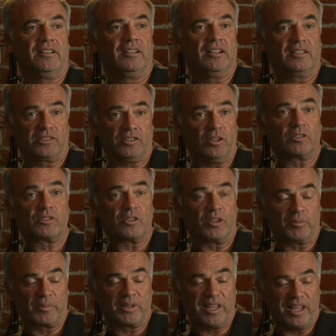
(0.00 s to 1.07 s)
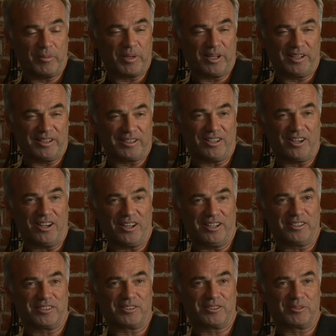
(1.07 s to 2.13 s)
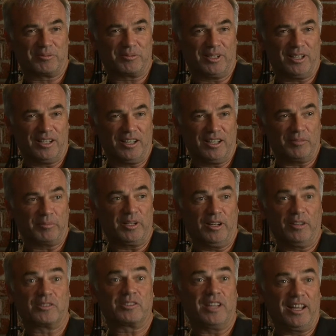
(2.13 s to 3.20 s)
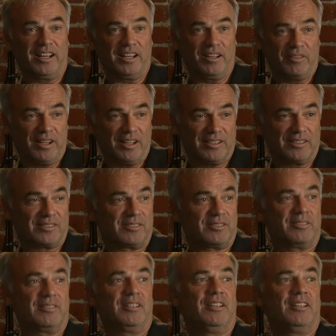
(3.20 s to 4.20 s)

a snowstorm came in and caught us, unbeknownst to any of us.